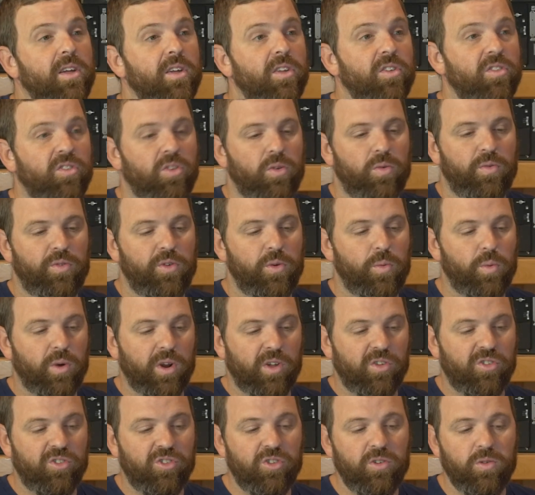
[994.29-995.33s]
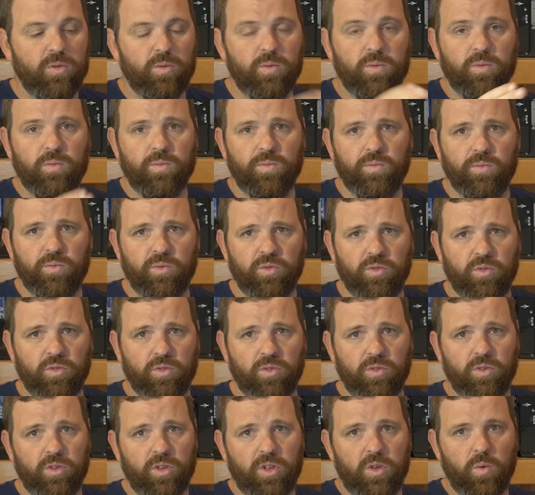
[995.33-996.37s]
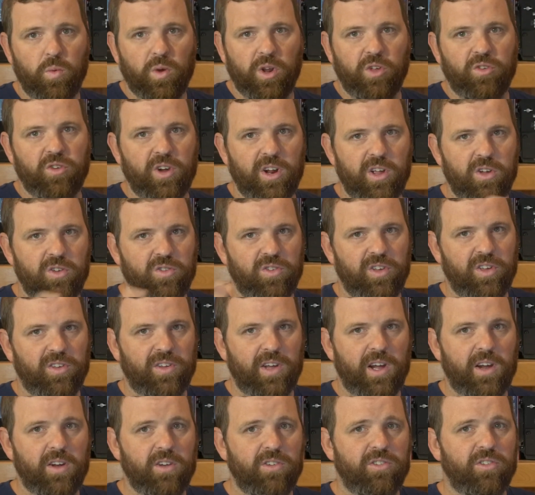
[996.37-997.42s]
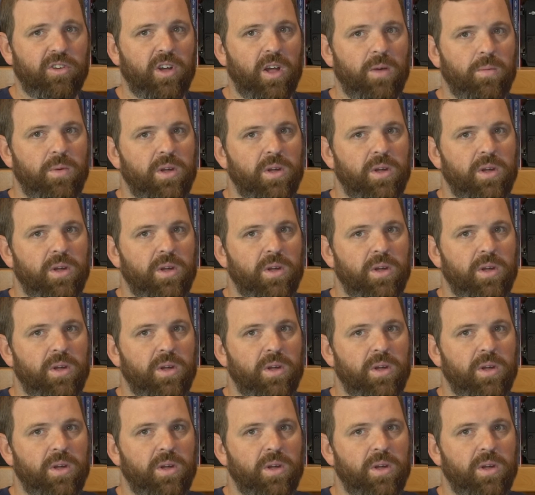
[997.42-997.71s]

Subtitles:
So if you want to shoot, you want to try to use the entire histogram,